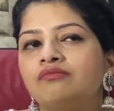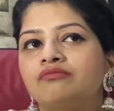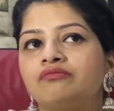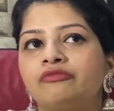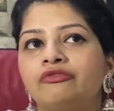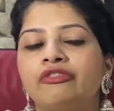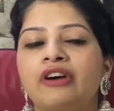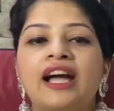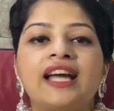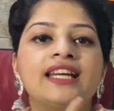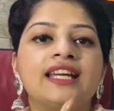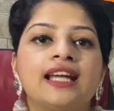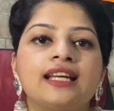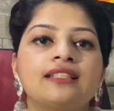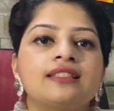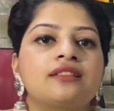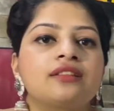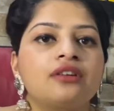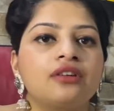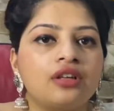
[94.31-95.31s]

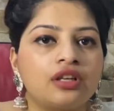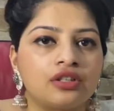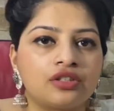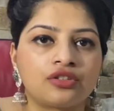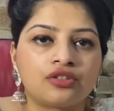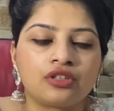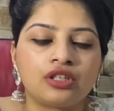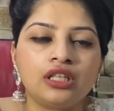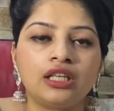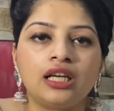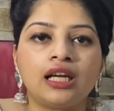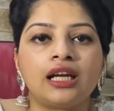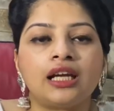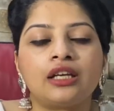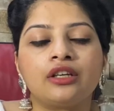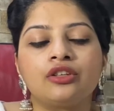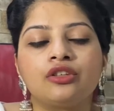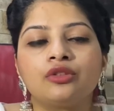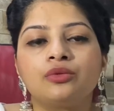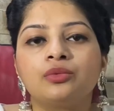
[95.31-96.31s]
finance industry
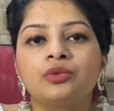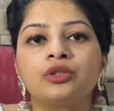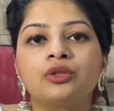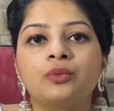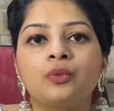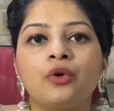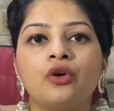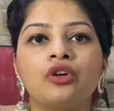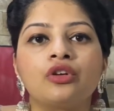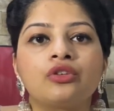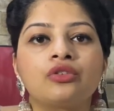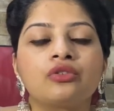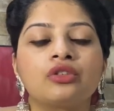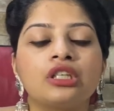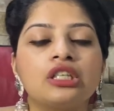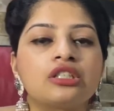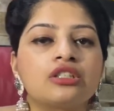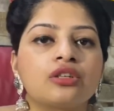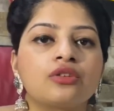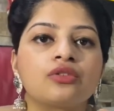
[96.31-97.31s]
and you would want to
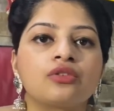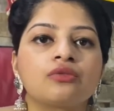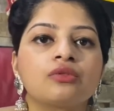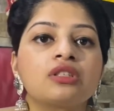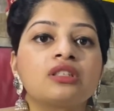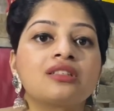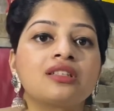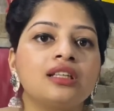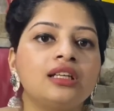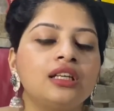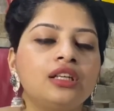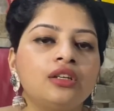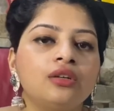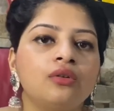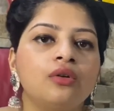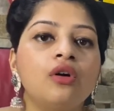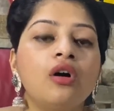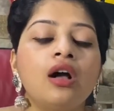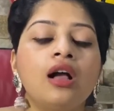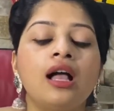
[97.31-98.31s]
reach out to a
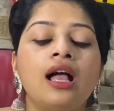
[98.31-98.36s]
CEO,